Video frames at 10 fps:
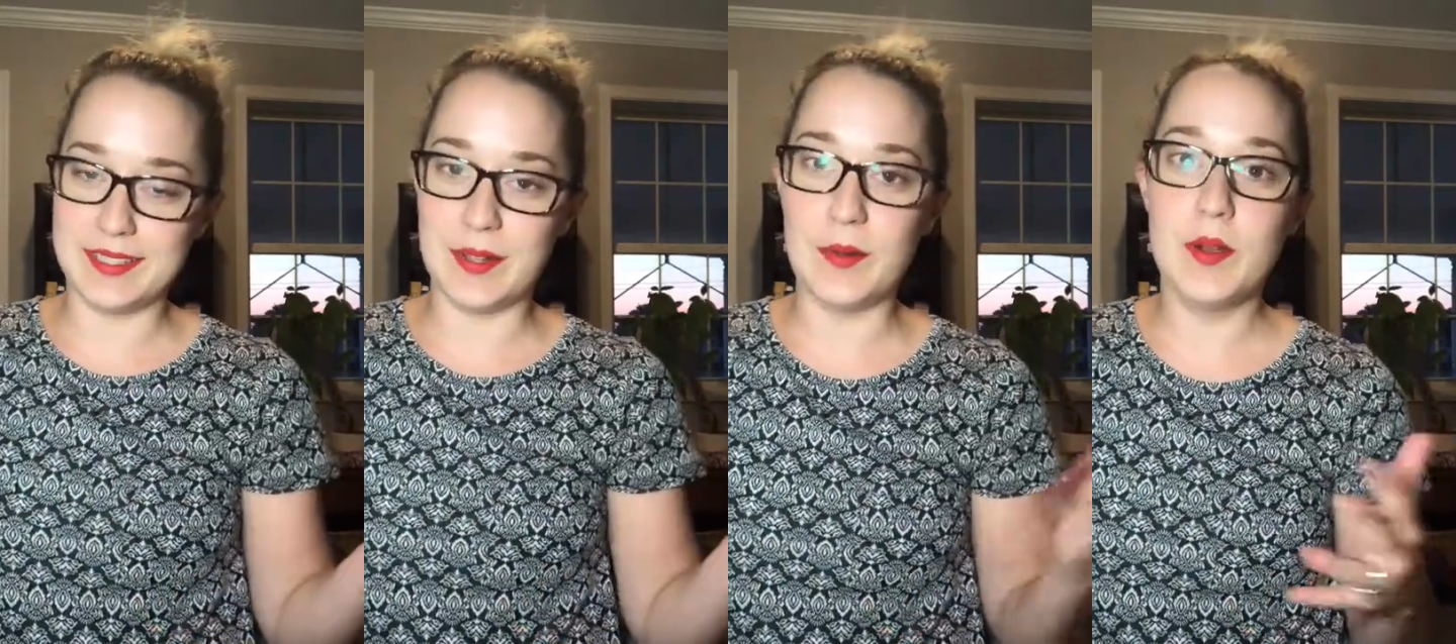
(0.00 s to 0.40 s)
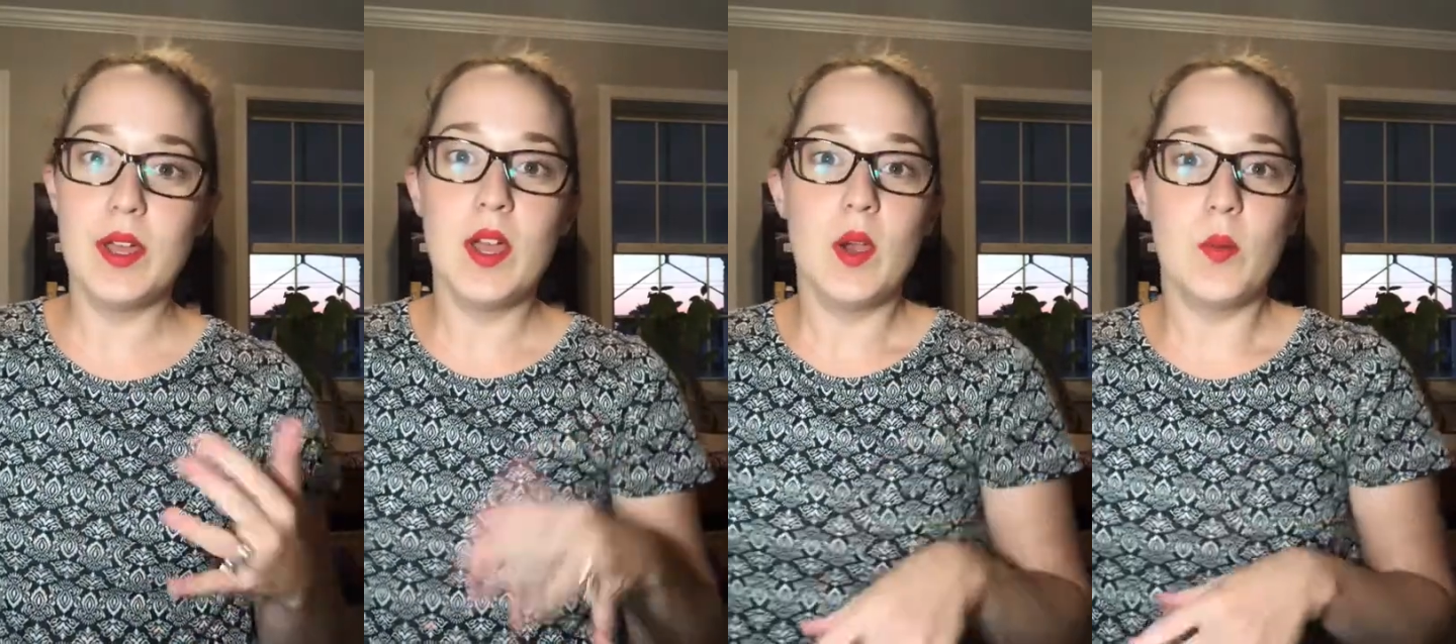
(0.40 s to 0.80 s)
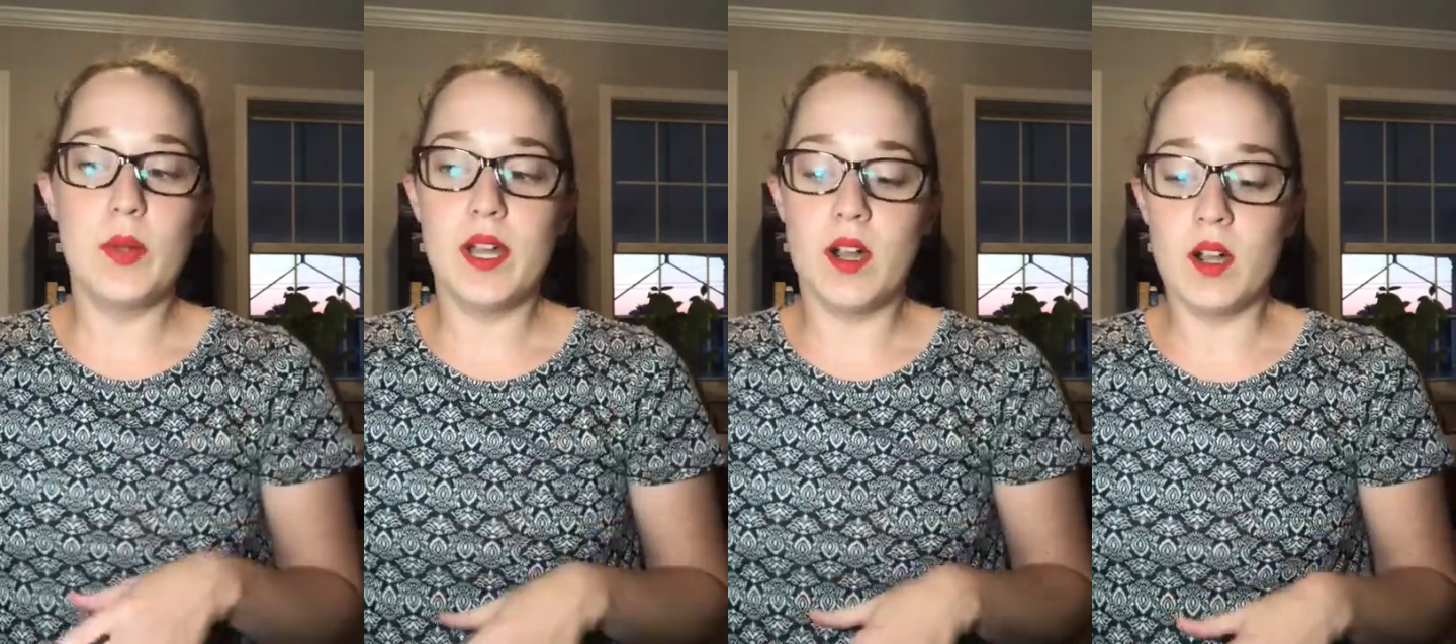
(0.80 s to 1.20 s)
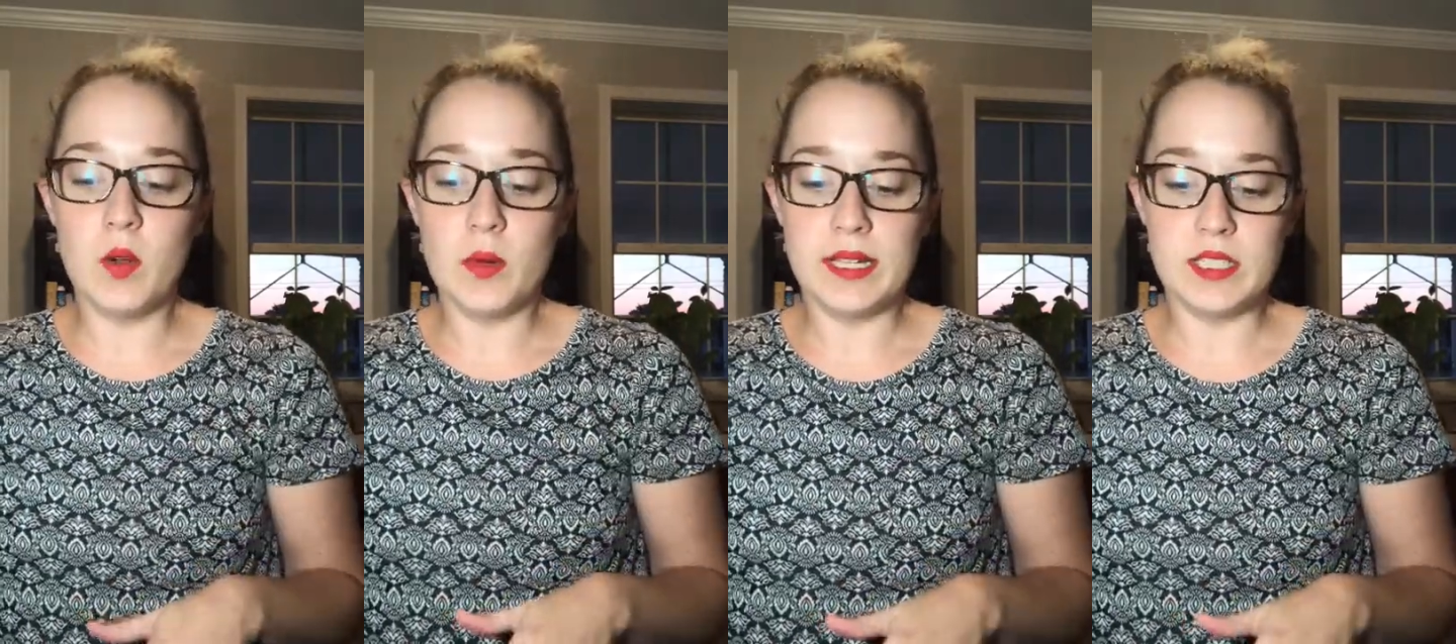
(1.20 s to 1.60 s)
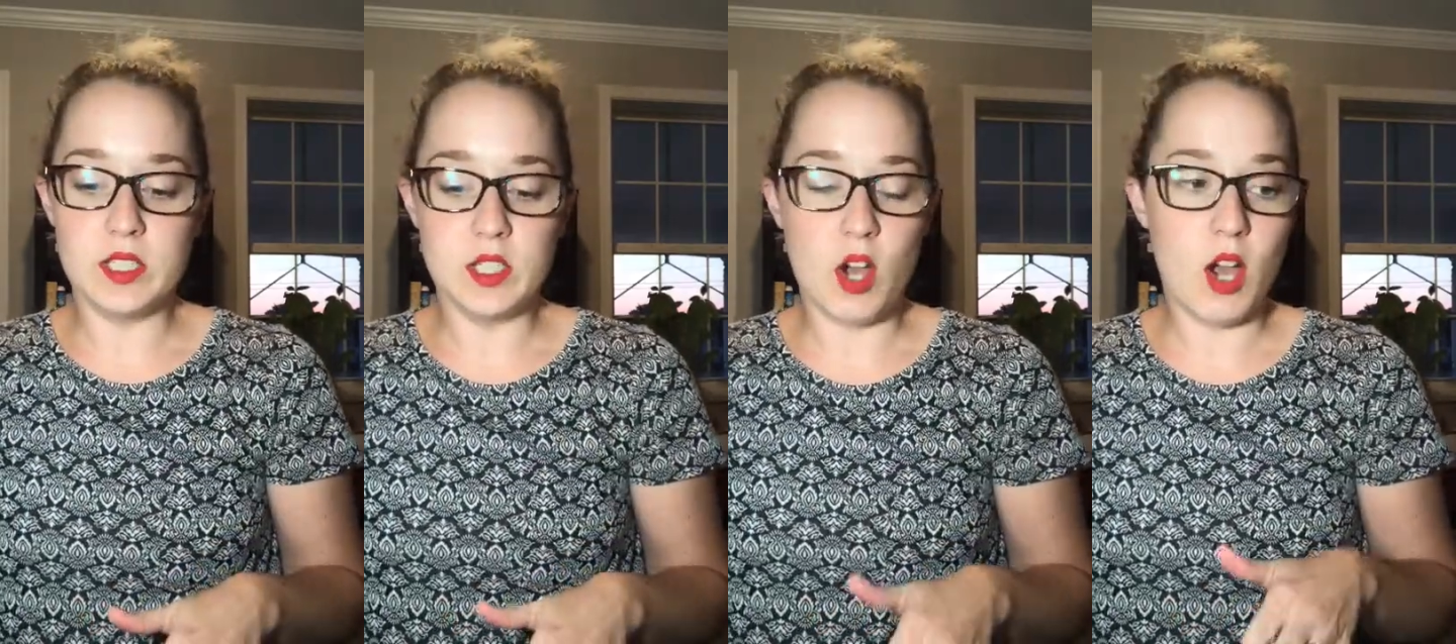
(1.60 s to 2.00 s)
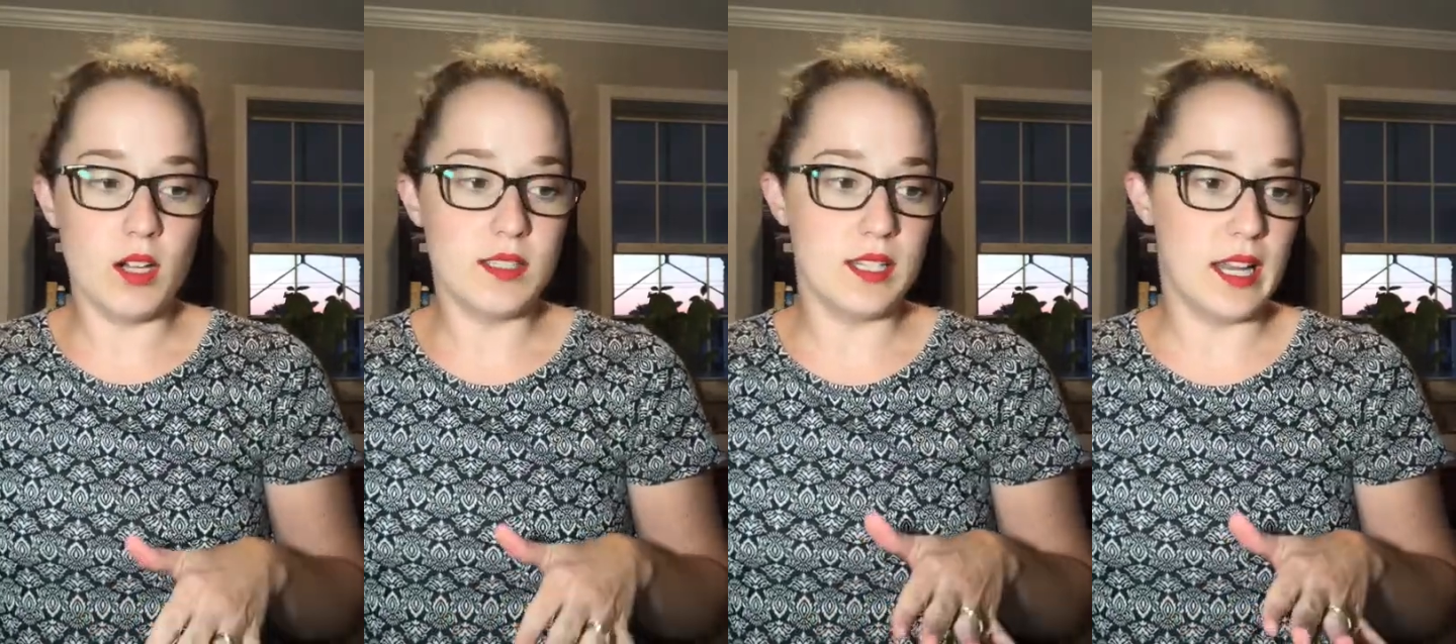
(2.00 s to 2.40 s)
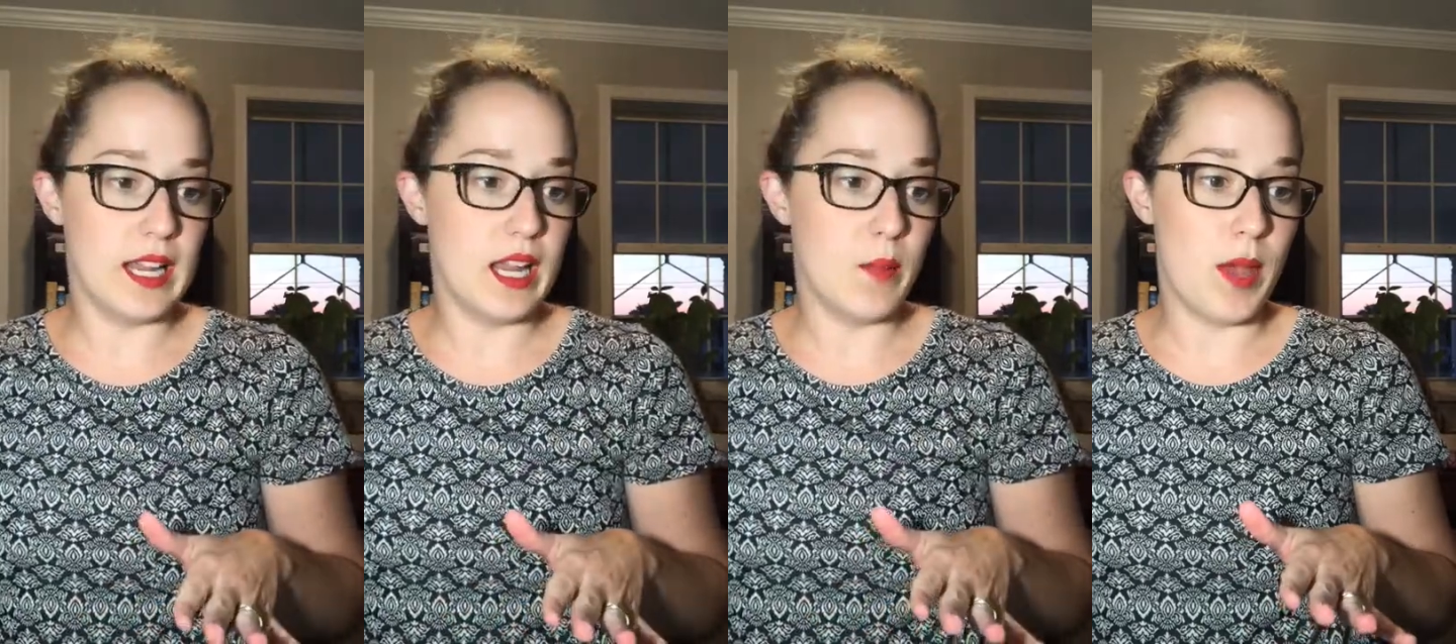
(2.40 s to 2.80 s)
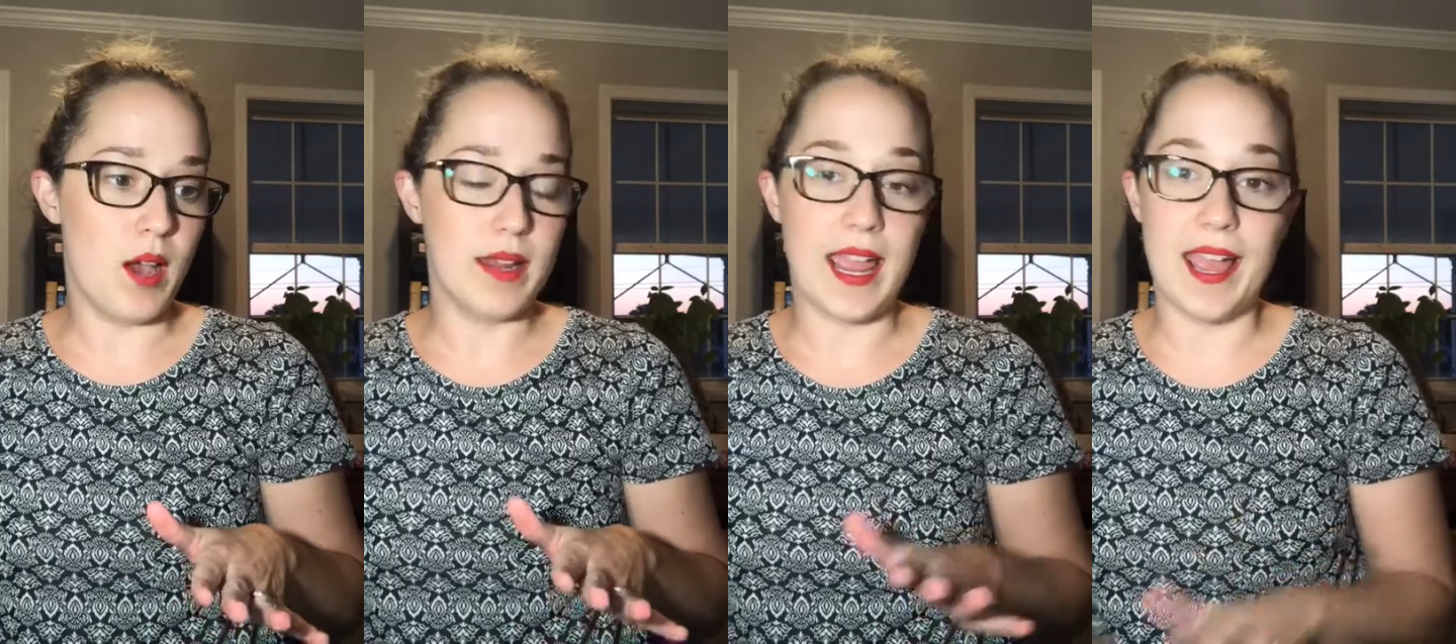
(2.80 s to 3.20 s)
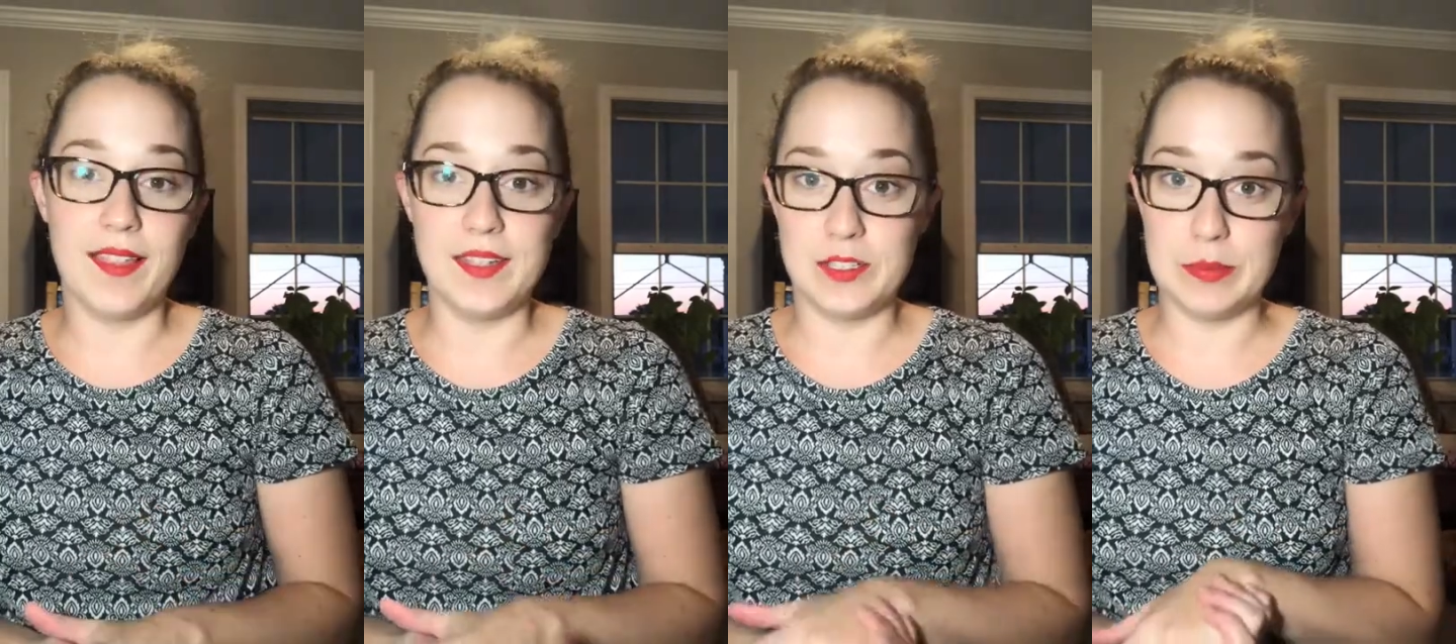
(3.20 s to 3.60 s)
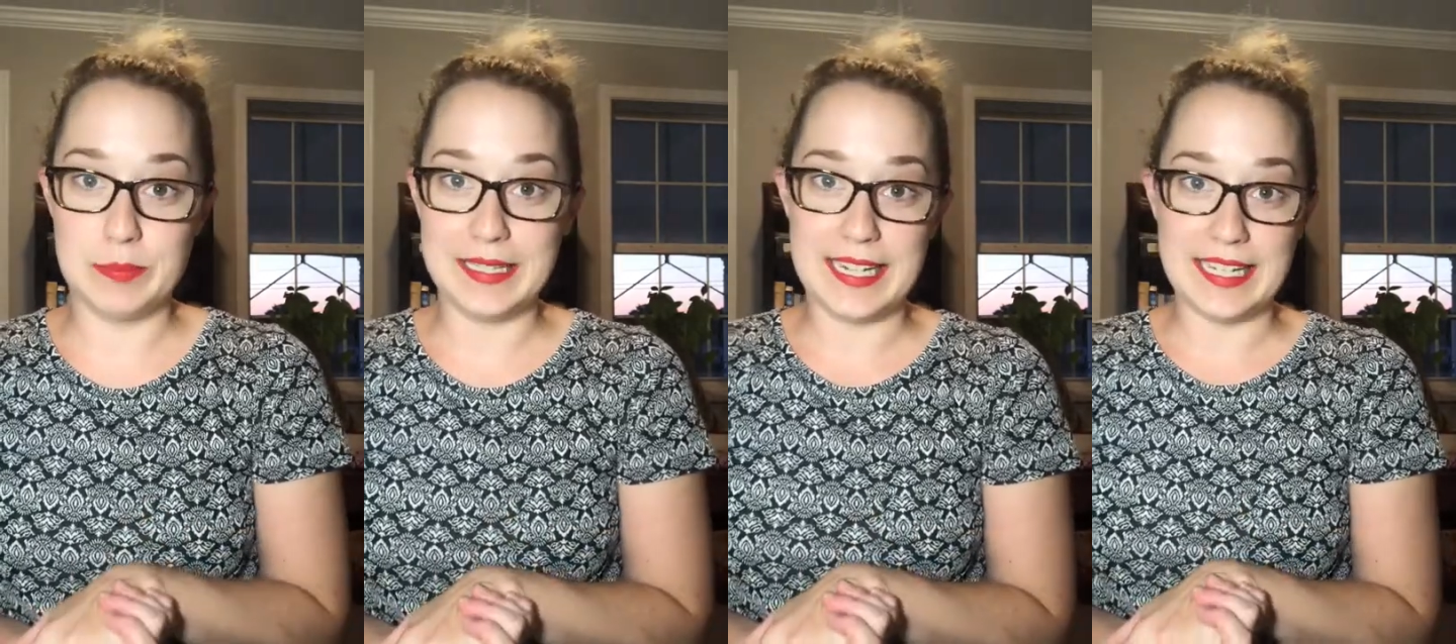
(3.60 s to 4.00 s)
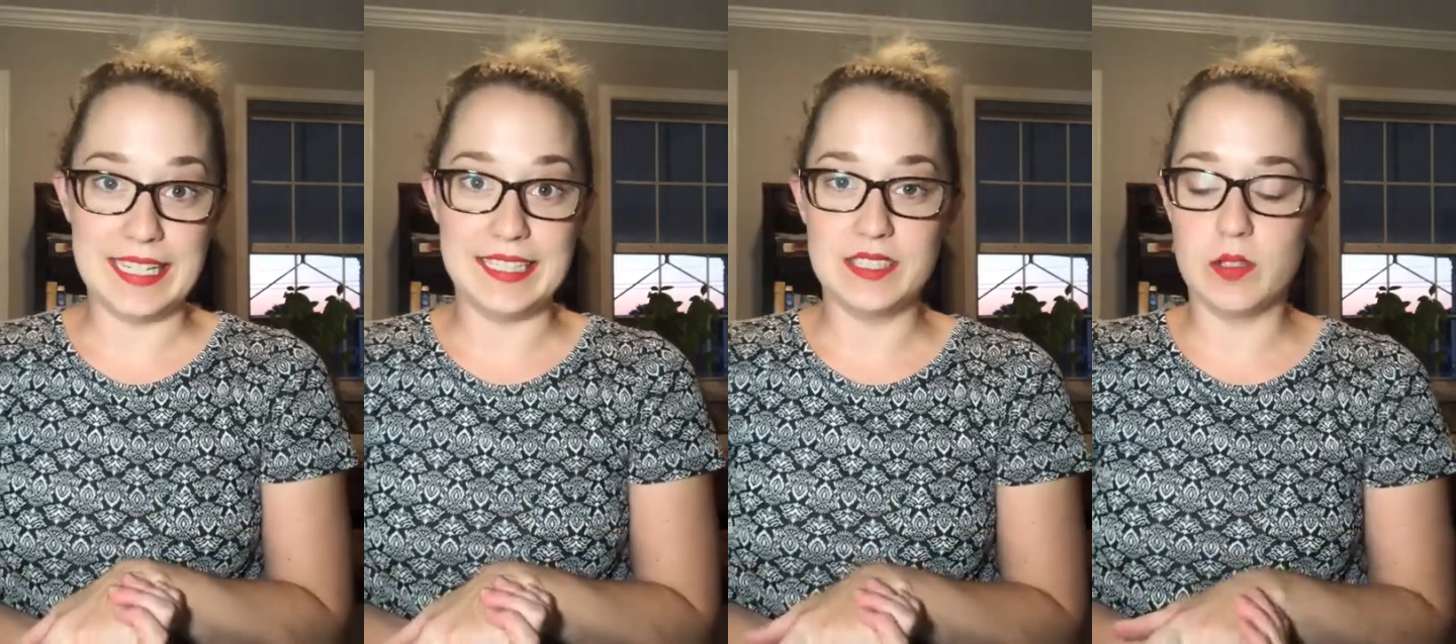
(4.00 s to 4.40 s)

So we are going to talk tonight about calendar planning.